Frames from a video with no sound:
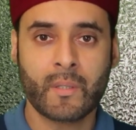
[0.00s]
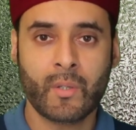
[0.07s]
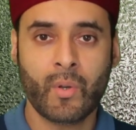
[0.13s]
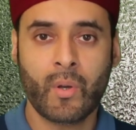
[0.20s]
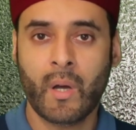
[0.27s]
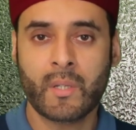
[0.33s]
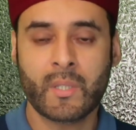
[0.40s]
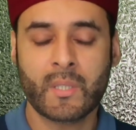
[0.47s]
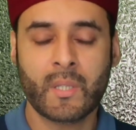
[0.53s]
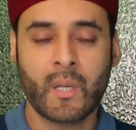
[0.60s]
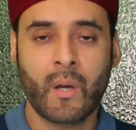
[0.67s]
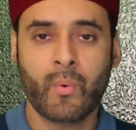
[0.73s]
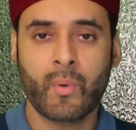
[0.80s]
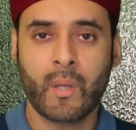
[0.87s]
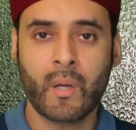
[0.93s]
You can't just say,
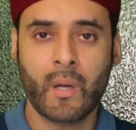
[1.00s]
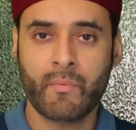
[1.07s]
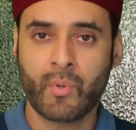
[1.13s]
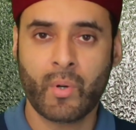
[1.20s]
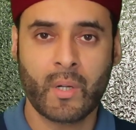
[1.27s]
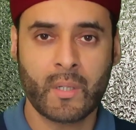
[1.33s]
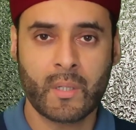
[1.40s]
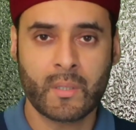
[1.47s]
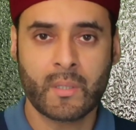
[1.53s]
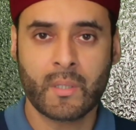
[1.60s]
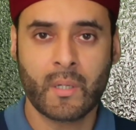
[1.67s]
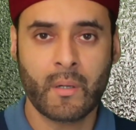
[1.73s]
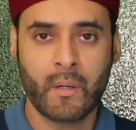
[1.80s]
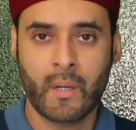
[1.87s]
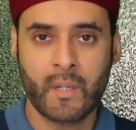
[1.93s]
oh yeah, I've got
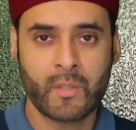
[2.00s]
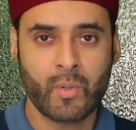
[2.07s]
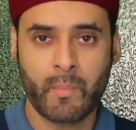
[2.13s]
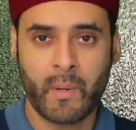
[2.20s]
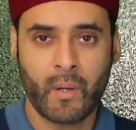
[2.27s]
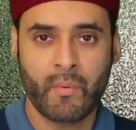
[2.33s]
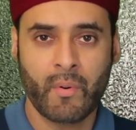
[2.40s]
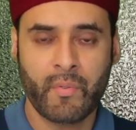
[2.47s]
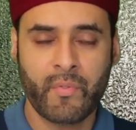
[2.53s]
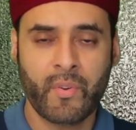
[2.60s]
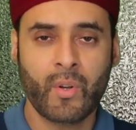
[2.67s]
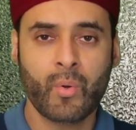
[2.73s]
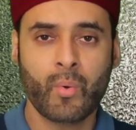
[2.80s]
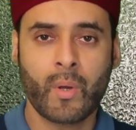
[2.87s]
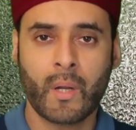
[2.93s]
a little bit of a
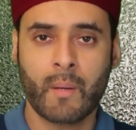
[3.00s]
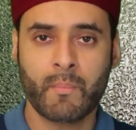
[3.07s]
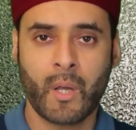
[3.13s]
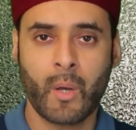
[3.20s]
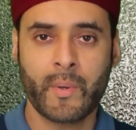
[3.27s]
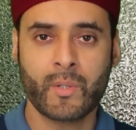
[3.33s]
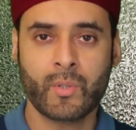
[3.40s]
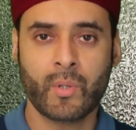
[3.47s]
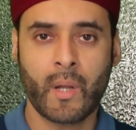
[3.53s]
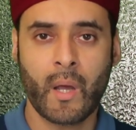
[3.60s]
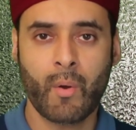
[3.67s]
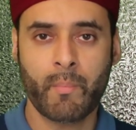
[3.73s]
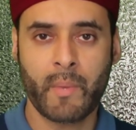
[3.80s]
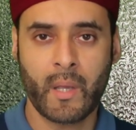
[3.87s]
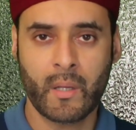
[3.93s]
flu and I'm going to
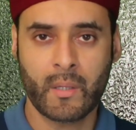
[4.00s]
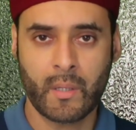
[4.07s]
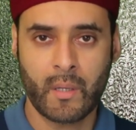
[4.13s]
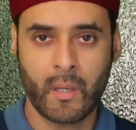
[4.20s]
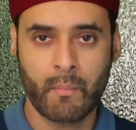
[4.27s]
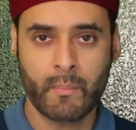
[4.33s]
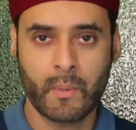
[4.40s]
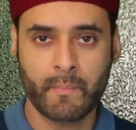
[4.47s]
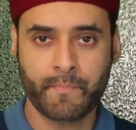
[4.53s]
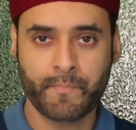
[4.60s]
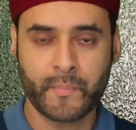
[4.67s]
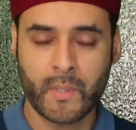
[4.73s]
now make tayammum.